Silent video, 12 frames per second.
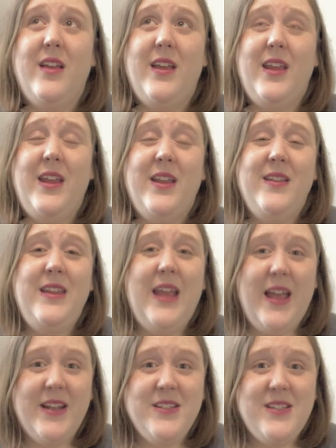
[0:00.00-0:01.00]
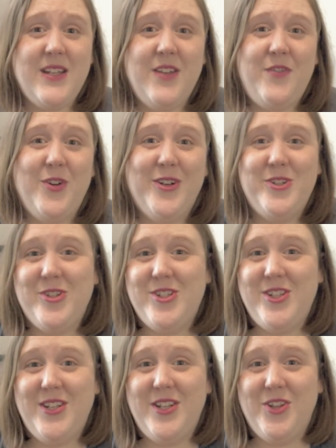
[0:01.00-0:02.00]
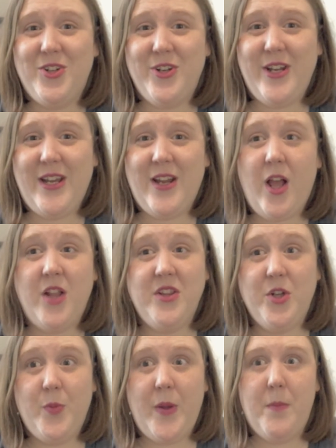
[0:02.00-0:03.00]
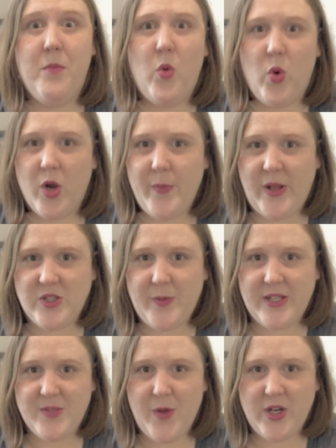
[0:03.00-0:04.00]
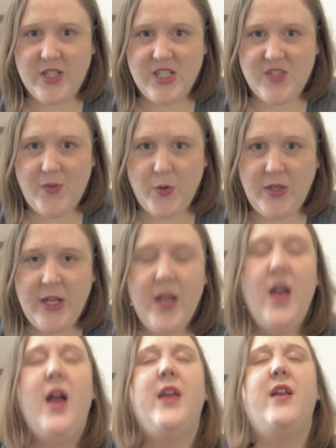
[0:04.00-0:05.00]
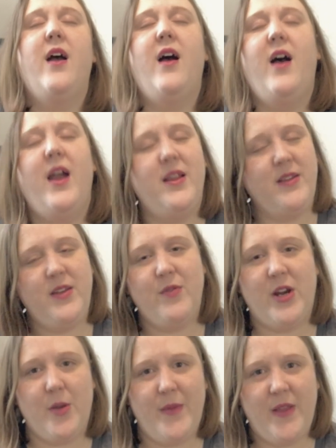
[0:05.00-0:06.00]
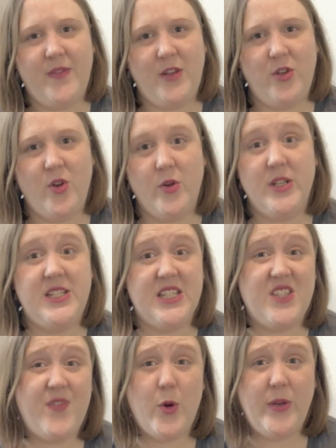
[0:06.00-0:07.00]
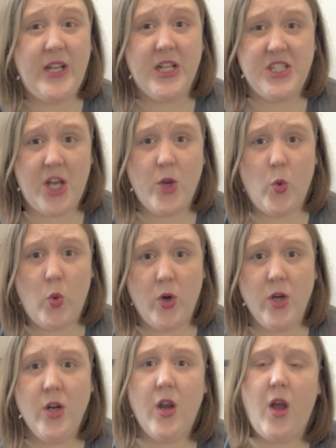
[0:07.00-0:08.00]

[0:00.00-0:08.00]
In the end, if you're interested in learning a little bit more about spasmodic dysphonia, I'd highly recommend that you go to dysphonia.org.